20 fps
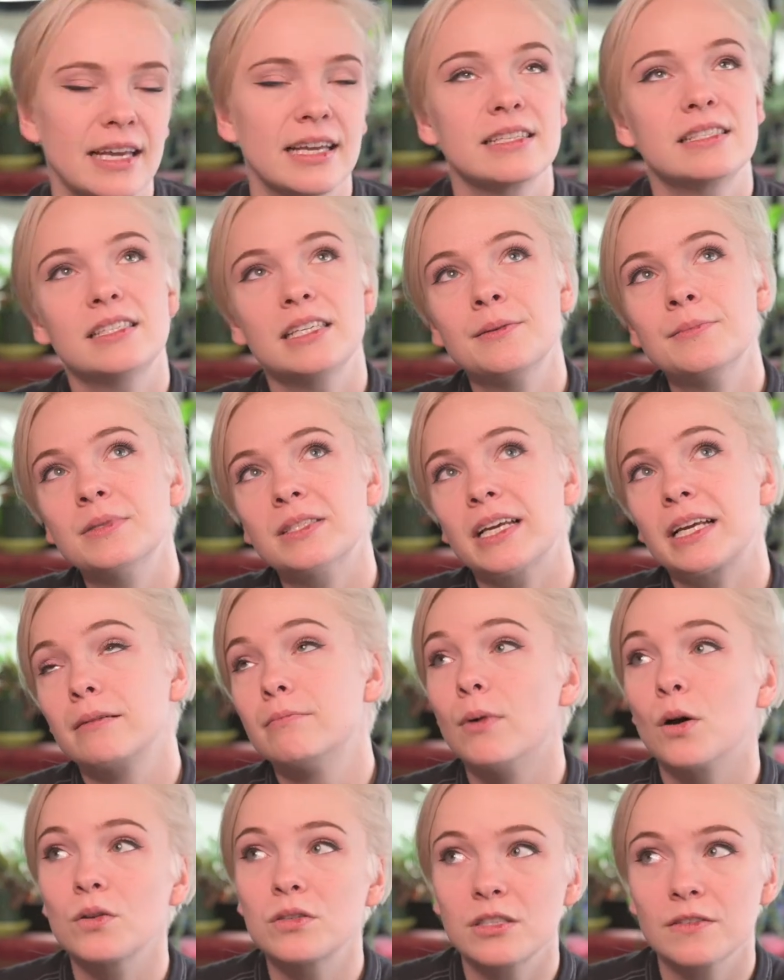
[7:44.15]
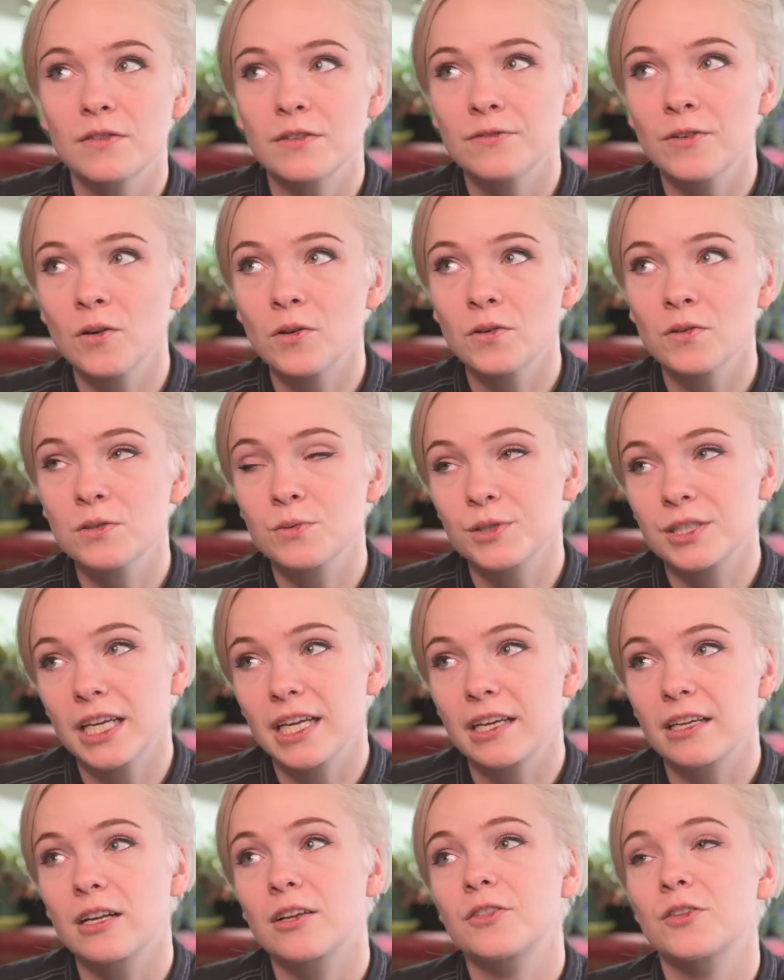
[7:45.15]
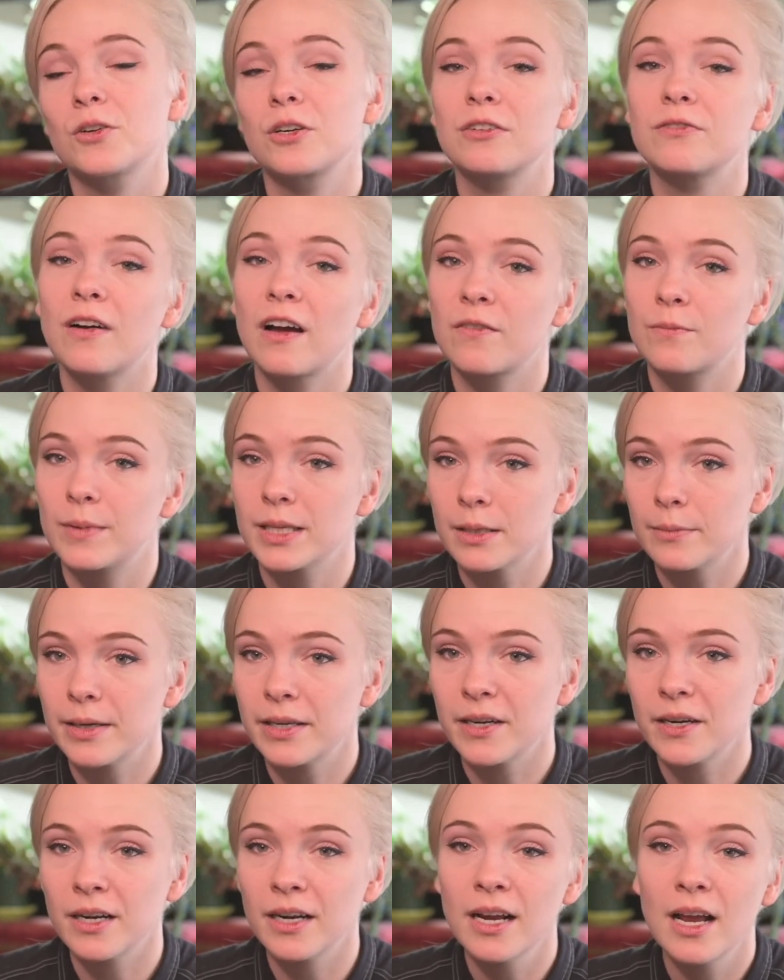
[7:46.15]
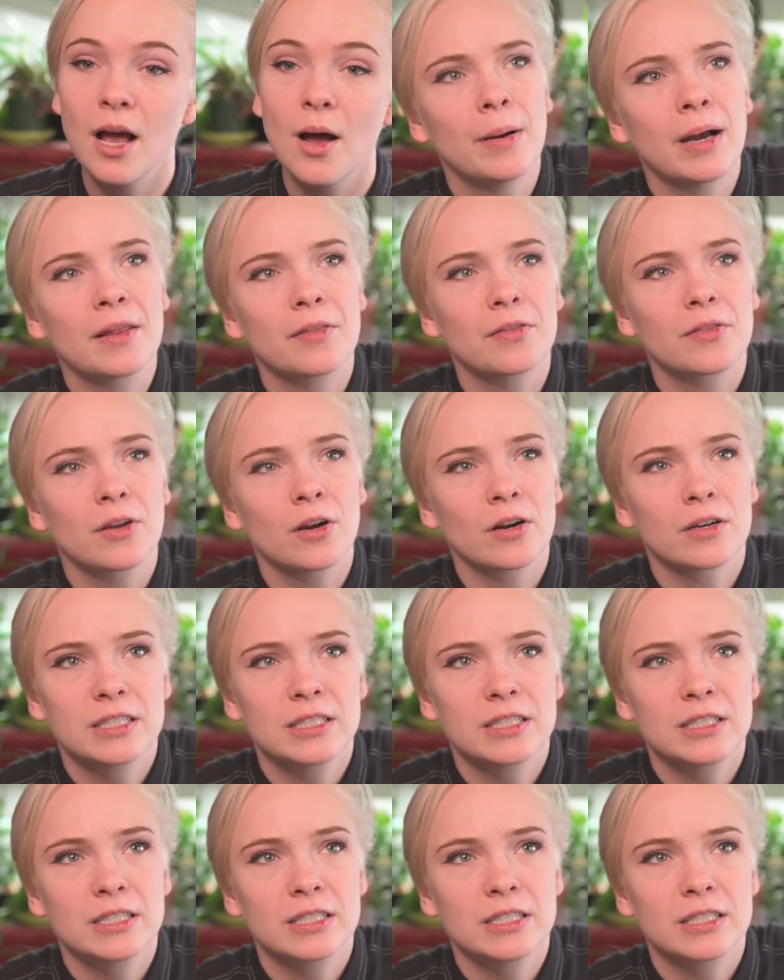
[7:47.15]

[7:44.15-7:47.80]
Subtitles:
It seems like most of the photos were taken on 35mm, but there are